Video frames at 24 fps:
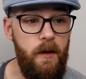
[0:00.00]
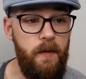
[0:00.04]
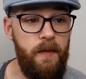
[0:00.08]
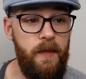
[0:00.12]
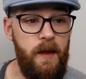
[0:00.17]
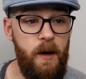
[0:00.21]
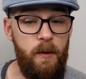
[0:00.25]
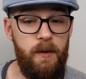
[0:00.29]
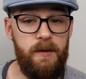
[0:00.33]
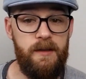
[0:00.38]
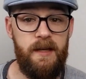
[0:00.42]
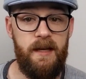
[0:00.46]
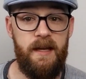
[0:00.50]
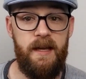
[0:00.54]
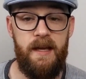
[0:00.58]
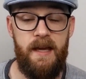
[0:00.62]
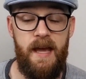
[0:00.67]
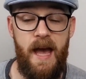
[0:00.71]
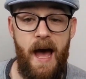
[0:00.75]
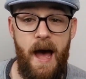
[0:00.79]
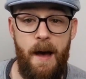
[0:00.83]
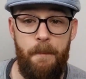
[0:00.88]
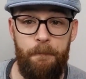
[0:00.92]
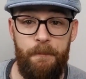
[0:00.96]
There was a
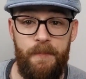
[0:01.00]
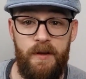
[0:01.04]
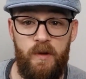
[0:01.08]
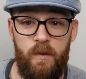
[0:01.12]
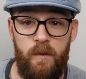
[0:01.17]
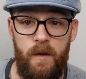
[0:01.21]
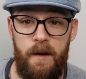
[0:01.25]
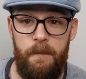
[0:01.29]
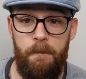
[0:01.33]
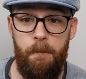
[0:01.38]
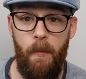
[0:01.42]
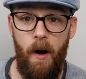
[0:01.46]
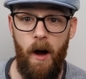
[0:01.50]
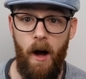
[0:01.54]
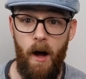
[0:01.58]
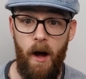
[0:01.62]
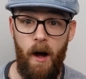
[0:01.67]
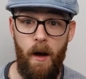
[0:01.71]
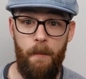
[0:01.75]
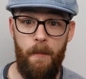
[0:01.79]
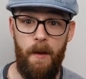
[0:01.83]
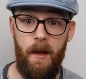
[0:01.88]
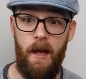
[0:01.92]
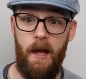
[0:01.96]
gap between
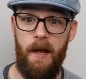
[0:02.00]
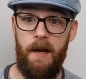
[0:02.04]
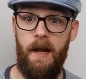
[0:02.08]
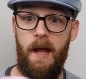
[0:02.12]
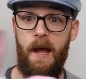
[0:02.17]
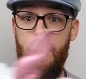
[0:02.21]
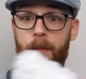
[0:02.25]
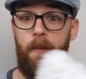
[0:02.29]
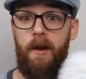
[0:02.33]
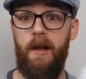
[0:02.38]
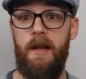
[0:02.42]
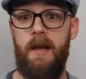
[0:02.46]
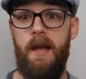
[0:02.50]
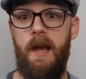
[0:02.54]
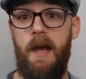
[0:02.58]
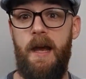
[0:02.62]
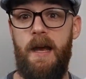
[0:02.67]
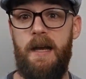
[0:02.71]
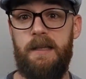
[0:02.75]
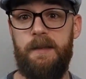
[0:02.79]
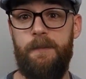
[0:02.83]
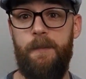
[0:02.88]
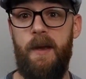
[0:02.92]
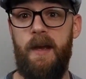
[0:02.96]
Mom and Emily
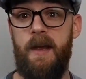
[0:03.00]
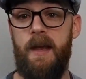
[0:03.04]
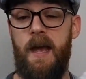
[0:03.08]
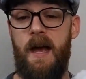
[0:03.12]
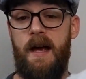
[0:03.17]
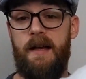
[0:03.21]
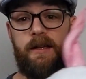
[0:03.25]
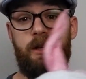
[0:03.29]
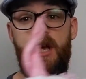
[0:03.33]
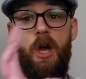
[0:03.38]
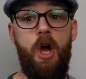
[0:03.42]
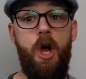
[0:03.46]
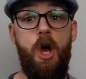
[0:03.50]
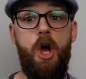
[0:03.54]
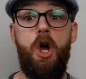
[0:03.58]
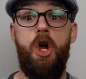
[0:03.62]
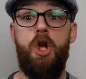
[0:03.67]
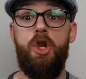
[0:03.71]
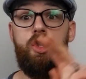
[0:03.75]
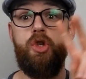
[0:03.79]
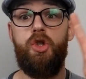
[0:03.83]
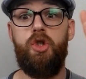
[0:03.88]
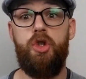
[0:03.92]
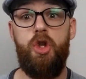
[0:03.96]
as big as
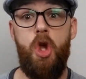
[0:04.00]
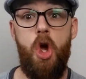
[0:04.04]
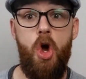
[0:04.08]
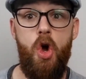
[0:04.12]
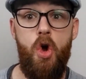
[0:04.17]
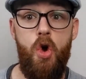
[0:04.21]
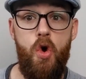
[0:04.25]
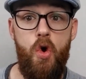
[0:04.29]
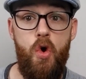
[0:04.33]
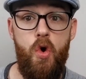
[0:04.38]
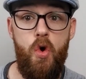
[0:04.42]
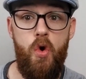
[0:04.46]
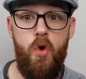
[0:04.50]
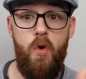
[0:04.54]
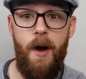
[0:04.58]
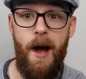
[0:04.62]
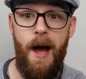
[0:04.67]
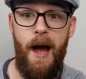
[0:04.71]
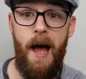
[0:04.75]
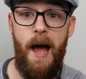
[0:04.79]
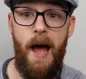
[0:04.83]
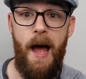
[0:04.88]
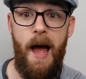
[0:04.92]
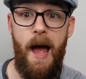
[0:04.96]
2
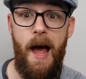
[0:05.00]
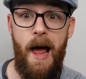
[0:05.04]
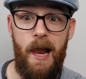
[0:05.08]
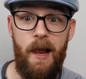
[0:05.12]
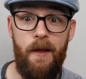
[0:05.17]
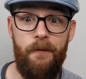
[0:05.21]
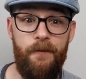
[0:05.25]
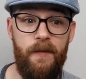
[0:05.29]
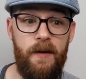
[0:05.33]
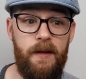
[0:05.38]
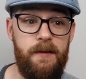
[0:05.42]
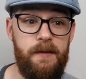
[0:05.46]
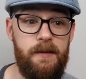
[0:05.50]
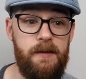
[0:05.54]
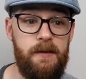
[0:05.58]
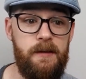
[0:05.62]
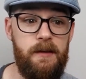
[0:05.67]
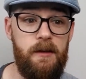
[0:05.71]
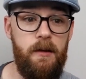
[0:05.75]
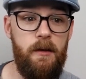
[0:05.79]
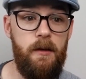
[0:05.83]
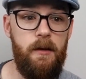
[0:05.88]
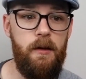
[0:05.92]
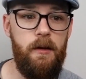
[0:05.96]
elephants.
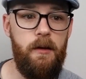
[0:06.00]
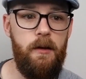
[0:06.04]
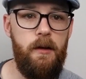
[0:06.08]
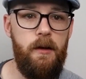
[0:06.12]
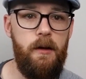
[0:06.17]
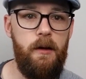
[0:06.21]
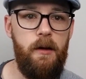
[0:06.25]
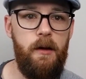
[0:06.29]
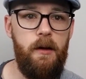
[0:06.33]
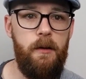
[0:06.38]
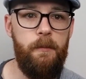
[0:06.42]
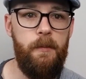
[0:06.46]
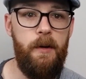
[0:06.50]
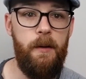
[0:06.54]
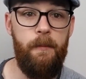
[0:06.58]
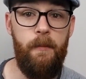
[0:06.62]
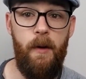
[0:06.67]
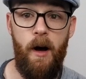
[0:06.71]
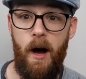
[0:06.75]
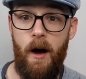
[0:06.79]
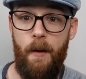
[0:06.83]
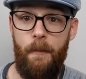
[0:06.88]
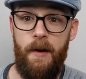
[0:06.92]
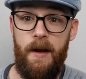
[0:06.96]
But
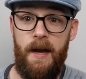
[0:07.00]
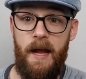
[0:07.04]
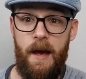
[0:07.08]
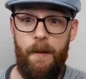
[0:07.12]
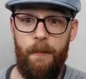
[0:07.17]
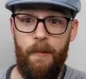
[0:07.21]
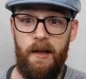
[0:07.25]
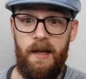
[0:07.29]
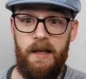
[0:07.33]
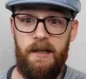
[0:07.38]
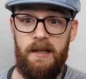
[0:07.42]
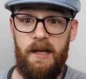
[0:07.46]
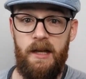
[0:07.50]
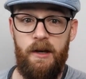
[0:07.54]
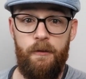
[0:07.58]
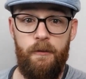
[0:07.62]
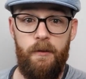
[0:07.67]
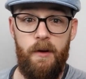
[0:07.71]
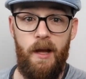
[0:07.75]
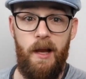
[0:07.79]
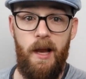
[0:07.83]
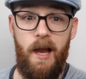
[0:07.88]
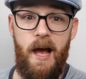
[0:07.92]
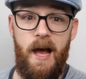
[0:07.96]
Mom and Emily didn't
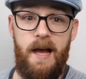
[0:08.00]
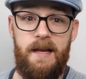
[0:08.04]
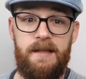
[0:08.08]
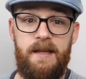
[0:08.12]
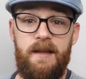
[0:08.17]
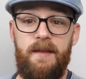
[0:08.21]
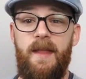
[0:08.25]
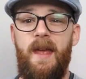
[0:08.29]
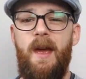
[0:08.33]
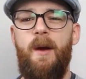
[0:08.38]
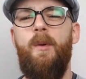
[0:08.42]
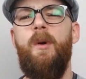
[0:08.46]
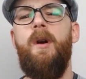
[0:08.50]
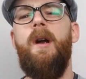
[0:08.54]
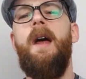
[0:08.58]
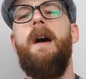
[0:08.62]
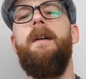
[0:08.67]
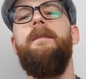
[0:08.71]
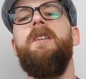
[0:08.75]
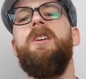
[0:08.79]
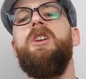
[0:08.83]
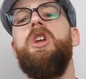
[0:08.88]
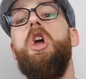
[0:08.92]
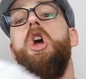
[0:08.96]
realize that they were
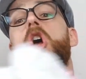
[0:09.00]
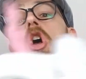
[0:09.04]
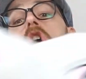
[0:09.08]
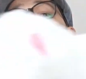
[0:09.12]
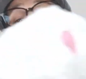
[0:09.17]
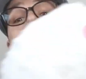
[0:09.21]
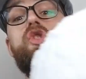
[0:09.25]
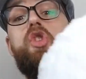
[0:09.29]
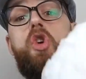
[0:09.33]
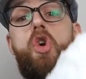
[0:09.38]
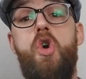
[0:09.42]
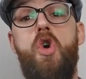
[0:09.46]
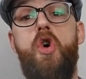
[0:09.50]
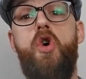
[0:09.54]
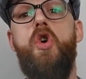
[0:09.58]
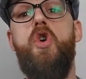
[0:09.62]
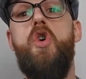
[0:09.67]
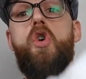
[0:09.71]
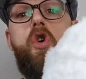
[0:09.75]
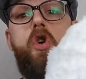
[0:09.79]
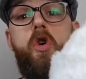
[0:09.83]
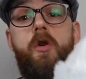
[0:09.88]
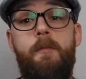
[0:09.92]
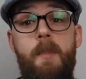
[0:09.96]
having
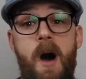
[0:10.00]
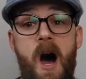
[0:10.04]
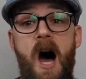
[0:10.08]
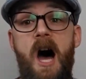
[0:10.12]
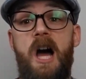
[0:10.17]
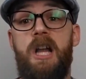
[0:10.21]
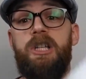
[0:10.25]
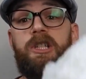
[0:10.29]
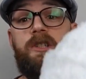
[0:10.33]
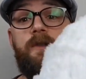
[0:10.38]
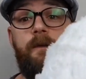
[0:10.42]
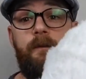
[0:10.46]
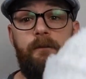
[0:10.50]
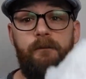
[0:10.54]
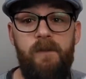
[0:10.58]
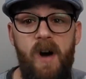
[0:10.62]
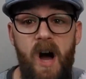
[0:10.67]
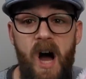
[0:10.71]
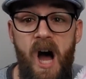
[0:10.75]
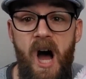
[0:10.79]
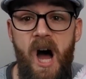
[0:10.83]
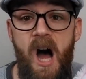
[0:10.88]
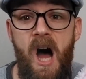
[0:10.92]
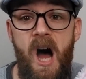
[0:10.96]
too much
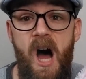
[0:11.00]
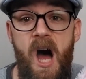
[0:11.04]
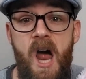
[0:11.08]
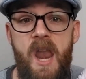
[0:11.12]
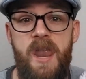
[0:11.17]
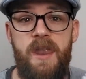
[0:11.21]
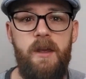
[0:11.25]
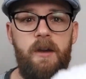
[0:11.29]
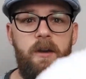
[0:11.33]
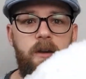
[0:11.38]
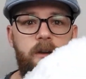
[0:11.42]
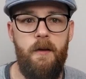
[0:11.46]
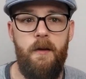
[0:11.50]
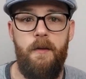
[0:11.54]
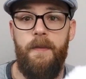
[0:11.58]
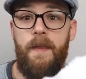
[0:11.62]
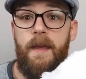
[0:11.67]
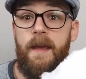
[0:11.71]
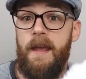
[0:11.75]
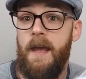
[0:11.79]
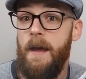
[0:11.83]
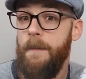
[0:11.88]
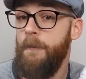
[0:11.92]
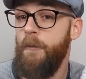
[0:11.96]
fun.
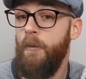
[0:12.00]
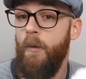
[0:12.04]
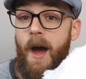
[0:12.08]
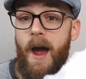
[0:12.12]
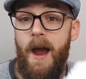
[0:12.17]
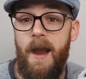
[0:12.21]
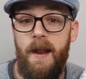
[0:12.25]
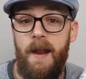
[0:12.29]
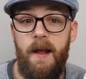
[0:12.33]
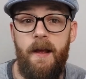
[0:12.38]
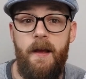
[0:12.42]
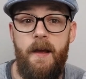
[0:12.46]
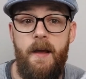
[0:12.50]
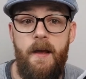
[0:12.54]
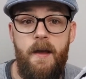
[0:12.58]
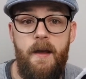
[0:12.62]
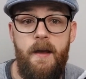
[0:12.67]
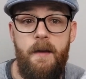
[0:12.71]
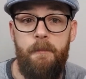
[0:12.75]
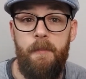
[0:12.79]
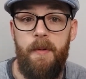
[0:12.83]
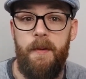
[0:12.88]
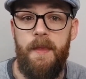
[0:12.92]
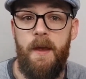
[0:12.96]
They kept riding,
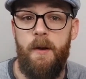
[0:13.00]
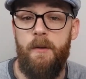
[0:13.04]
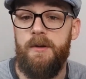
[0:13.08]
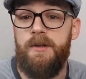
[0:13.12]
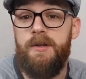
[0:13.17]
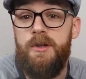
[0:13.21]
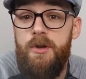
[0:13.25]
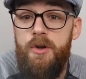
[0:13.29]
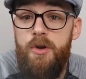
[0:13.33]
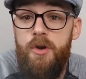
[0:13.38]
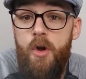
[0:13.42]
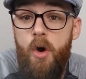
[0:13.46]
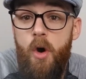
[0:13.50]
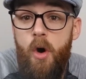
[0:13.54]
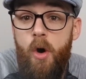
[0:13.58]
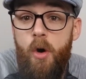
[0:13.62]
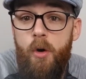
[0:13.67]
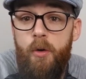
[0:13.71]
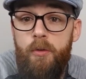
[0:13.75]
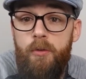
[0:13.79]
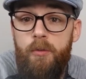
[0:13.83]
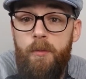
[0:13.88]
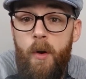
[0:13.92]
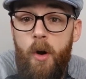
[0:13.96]
but there was
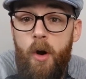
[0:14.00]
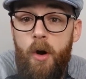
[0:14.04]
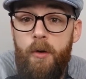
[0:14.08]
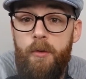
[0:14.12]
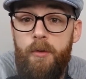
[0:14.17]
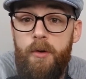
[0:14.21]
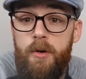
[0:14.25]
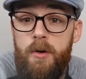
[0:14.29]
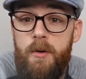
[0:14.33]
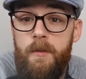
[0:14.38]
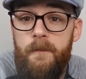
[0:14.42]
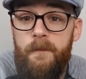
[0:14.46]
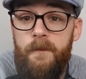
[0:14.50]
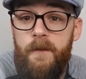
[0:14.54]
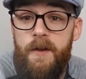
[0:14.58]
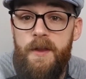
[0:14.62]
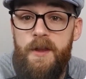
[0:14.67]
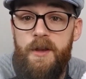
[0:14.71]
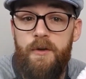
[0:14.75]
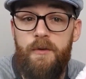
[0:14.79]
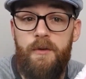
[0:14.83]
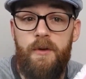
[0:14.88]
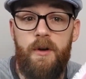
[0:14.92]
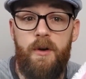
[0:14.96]
no more room for
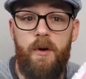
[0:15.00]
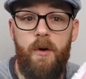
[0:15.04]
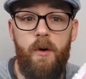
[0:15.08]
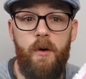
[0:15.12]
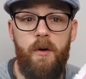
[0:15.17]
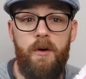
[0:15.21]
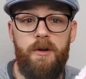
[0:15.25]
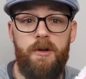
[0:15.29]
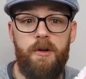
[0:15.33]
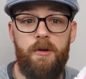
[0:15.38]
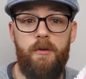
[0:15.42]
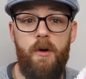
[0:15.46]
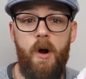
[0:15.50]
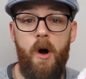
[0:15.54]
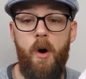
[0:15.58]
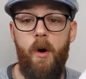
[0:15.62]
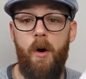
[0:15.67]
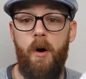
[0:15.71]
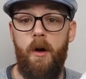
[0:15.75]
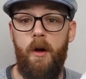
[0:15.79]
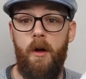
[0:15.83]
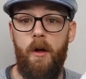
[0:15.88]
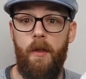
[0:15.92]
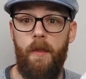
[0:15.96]
the unicorn to
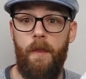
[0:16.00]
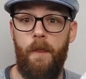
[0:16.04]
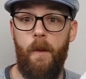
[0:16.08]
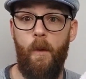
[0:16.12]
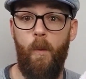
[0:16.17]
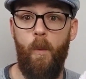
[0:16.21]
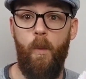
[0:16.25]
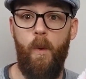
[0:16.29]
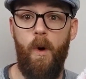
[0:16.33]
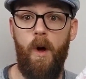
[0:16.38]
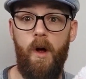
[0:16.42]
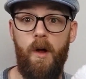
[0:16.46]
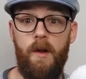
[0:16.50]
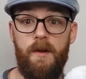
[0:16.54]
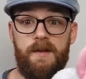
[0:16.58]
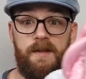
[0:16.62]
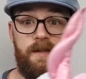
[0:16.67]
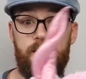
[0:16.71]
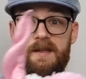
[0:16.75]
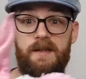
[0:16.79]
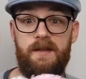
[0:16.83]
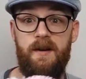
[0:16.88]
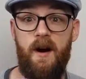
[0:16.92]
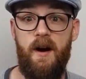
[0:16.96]
grow. The wall
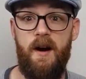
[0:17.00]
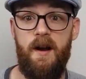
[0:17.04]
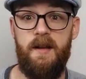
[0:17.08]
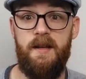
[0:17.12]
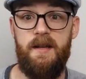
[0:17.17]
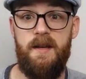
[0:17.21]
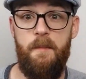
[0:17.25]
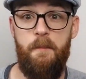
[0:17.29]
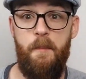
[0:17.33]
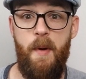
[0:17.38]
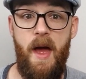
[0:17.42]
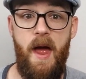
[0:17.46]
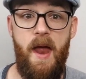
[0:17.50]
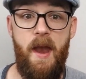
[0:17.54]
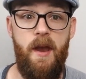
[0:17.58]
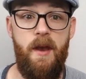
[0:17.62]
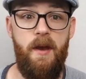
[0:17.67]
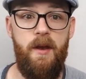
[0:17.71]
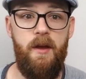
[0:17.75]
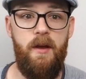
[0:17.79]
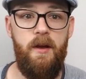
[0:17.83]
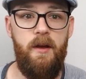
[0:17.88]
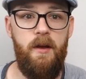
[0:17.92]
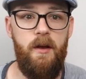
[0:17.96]
started to
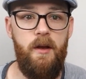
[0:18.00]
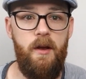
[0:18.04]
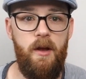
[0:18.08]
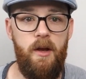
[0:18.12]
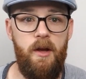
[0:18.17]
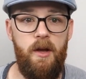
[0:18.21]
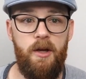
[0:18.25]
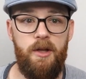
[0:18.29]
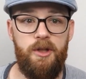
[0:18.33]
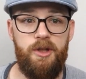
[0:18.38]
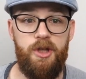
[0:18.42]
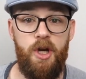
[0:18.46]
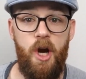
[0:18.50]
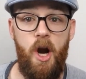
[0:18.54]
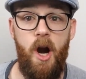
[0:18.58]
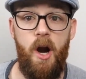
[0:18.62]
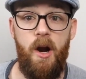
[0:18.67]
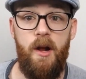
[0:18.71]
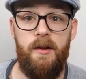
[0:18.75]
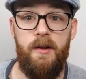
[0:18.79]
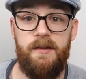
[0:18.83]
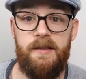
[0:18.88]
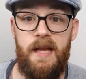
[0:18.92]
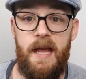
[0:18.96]
bend.
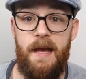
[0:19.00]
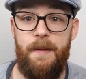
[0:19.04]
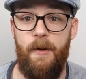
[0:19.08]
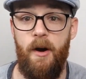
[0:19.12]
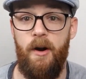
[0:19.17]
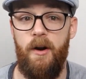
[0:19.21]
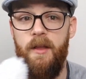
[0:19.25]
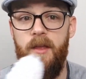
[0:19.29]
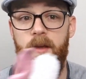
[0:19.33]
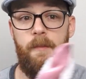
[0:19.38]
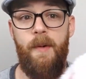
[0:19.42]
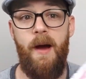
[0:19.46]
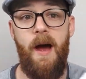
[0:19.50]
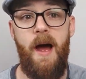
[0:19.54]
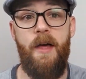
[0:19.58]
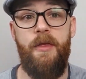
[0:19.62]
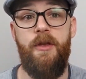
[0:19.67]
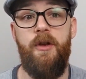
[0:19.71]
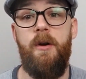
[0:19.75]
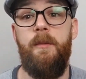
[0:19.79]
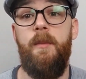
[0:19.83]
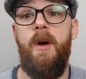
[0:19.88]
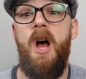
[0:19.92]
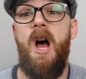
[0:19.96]
Charles came out of the
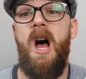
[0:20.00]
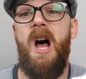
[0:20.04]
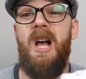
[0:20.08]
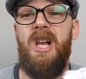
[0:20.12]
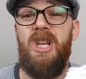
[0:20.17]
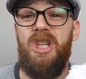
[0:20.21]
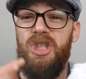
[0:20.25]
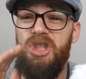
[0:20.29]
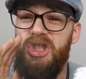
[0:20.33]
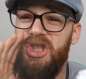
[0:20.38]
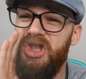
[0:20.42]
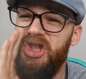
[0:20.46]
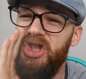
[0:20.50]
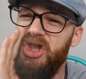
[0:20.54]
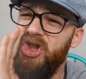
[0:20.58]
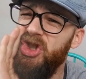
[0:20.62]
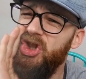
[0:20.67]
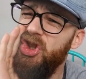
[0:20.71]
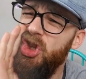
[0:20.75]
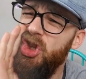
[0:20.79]
bathroom. Stop!